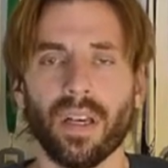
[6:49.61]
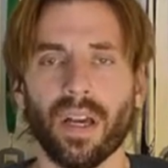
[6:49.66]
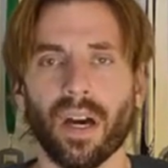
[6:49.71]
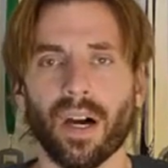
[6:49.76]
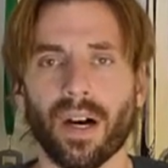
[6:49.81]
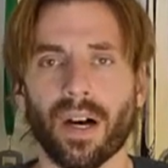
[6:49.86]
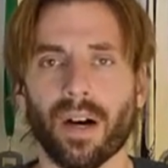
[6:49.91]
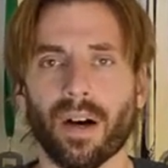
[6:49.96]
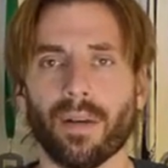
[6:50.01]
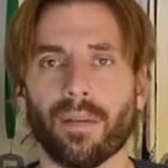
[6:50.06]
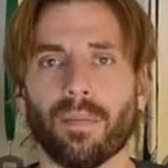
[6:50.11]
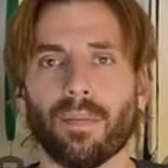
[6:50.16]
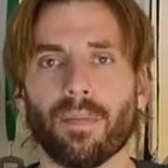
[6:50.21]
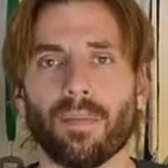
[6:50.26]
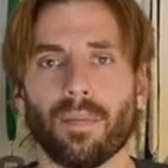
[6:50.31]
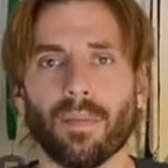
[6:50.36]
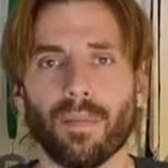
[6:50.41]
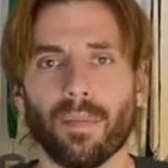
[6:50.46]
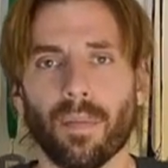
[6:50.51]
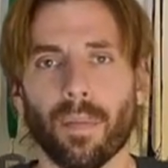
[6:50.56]
Um,
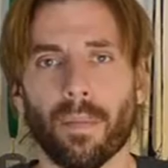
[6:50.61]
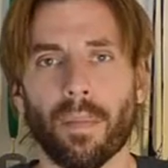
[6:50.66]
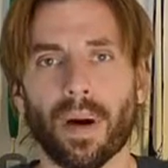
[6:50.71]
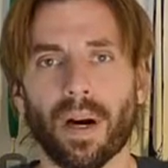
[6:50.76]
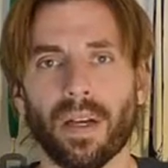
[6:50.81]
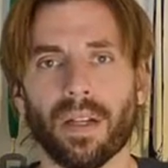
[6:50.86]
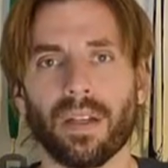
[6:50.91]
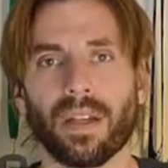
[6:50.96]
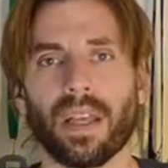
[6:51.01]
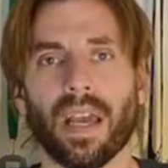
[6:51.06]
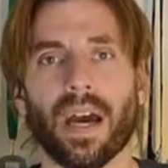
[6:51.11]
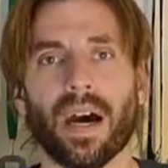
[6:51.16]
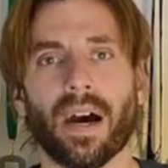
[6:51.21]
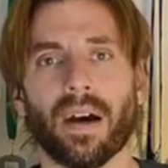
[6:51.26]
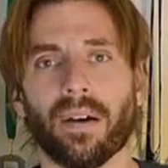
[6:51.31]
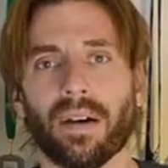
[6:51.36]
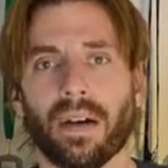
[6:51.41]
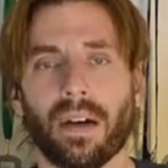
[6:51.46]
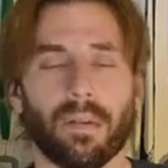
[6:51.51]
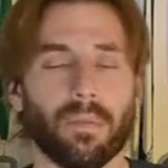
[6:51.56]
but yeah, I,
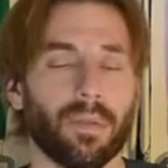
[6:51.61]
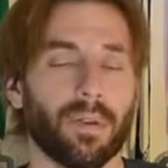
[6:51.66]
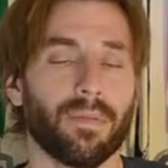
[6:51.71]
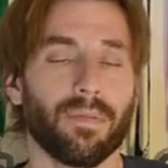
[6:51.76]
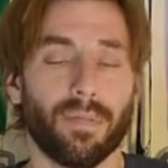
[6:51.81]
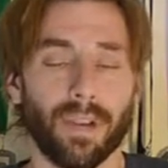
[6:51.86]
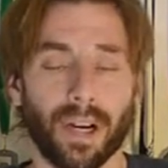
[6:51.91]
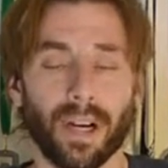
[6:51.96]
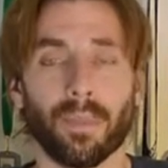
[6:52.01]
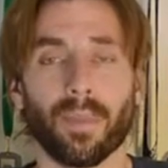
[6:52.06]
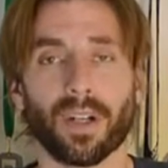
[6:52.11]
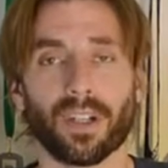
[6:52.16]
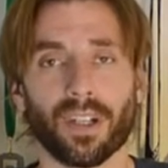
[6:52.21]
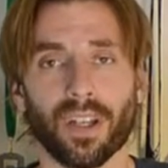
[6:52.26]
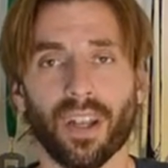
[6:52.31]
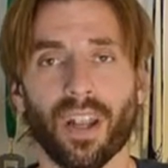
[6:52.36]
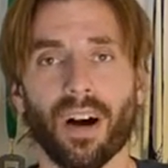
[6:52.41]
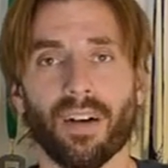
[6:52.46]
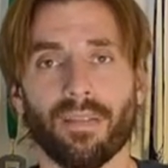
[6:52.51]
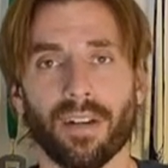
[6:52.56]
I, would very much
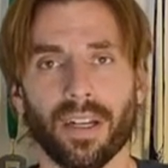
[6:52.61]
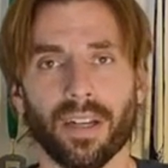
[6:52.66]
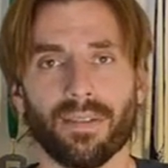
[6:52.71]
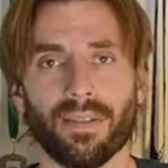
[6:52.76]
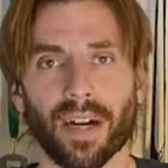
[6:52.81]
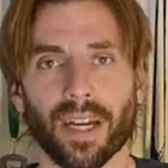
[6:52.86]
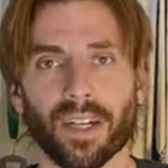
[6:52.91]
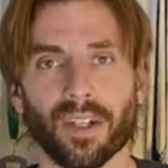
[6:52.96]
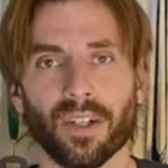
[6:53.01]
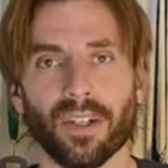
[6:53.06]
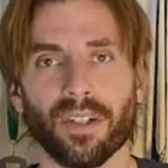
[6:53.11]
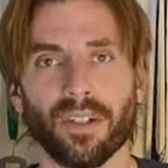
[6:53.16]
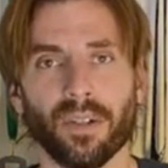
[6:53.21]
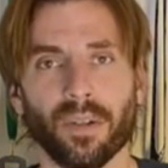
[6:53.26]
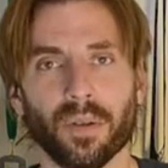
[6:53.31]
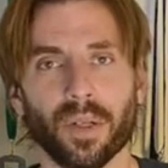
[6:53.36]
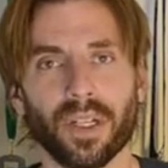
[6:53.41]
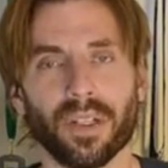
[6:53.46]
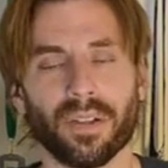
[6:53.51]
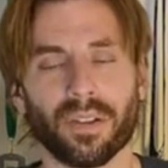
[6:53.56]
love it if I could
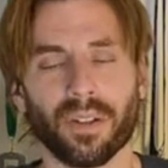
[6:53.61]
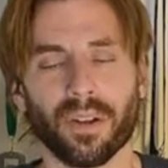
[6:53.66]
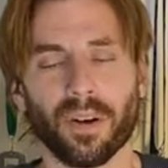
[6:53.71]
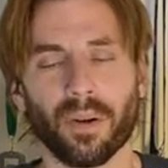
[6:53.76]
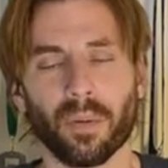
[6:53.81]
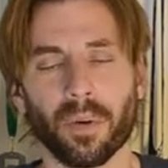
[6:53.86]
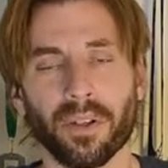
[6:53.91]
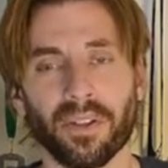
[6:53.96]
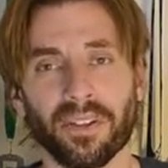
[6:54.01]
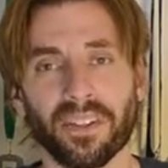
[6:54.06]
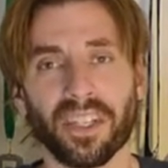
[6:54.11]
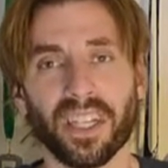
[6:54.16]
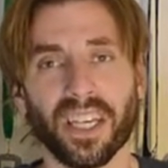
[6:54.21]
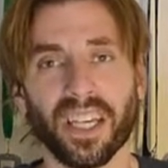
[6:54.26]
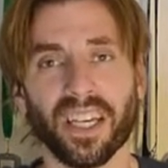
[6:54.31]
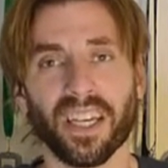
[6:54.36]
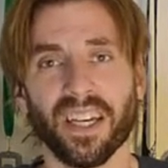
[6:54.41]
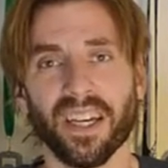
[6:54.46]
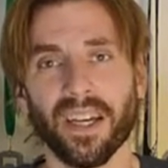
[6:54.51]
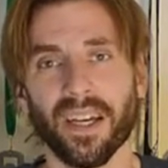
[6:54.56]
do it. So we'll
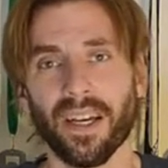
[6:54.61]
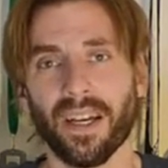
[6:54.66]
see.